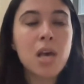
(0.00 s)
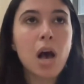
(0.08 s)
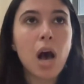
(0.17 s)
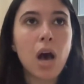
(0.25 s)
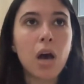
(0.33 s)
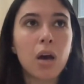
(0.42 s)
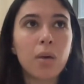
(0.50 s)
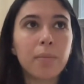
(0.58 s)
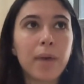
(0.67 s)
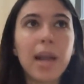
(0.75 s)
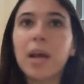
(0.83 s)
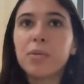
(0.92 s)

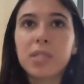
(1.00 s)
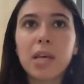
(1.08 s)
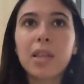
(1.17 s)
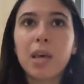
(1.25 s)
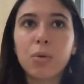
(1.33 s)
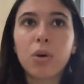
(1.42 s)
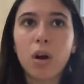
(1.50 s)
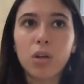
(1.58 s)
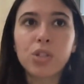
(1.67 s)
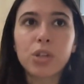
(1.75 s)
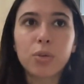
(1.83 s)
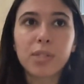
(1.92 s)
And I would say they were
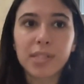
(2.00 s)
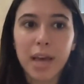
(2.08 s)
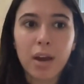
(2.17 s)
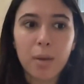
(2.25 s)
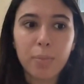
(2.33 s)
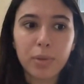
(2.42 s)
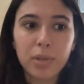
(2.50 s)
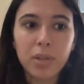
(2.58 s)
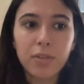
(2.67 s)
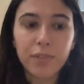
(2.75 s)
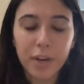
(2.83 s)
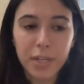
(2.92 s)
also set up
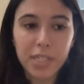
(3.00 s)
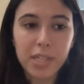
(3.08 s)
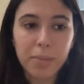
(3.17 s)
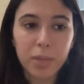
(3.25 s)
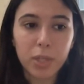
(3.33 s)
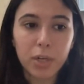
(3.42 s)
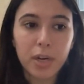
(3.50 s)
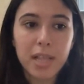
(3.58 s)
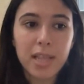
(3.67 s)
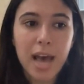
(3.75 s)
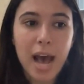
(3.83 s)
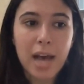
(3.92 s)
very similar
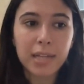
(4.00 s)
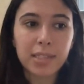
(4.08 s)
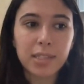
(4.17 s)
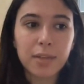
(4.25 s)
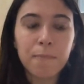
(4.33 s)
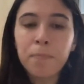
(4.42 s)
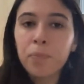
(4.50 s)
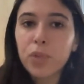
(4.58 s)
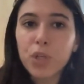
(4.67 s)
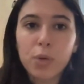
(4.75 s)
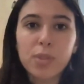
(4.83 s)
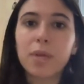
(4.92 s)
in that,
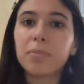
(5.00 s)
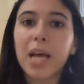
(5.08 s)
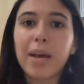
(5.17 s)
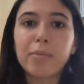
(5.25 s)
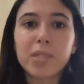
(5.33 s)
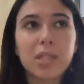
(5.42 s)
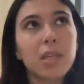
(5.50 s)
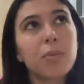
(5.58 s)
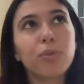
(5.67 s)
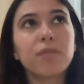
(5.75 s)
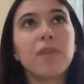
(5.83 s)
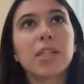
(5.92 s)
sometimes the
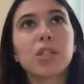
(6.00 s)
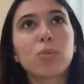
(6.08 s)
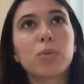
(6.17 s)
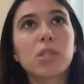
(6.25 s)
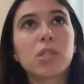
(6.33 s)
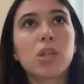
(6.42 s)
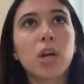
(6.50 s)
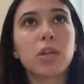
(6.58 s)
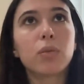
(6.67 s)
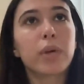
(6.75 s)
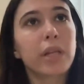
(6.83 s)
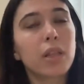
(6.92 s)
professor would
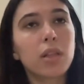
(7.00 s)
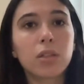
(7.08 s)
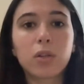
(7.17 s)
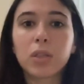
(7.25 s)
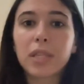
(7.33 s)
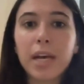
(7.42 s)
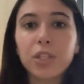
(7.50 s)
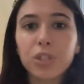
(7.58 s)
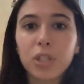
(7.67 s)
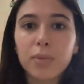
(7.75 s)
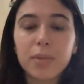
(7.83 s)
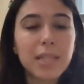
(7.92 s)
start with a little
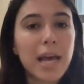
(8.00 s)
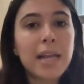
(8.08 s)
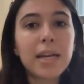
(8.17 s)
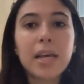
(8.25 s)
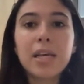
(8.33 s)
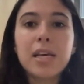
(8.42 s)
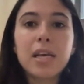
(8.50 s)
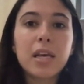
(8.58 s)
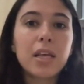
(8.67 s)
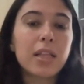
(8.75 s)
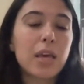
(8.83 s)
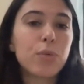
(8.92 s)
lecture, but then
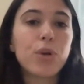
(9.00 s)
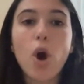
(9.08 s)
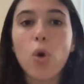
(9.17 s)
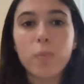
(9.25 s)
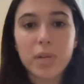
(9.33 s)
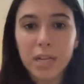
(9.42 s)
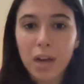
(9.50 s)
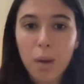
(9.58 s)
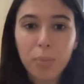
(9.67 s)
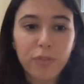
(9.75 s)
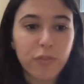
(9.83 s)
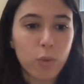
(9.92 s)
they would open it
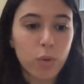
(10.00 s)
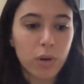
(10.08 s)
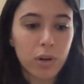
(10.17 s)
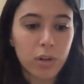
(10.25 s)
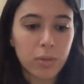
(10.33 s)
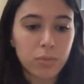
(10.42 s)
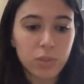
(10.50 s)
up for